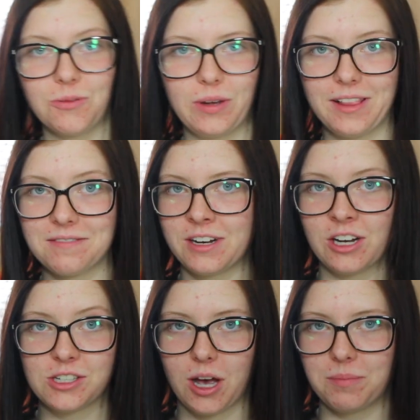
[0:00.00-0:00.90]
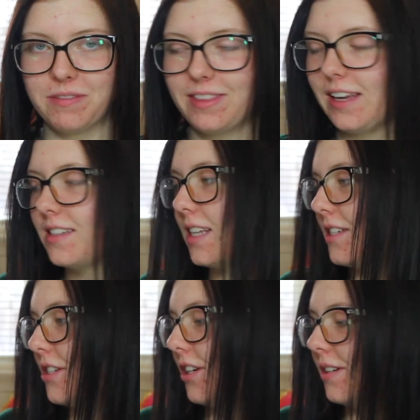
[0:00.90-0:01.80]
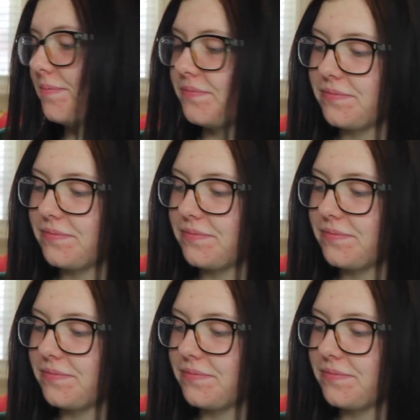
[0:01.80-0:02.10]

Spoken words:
We love it on top of things, sister.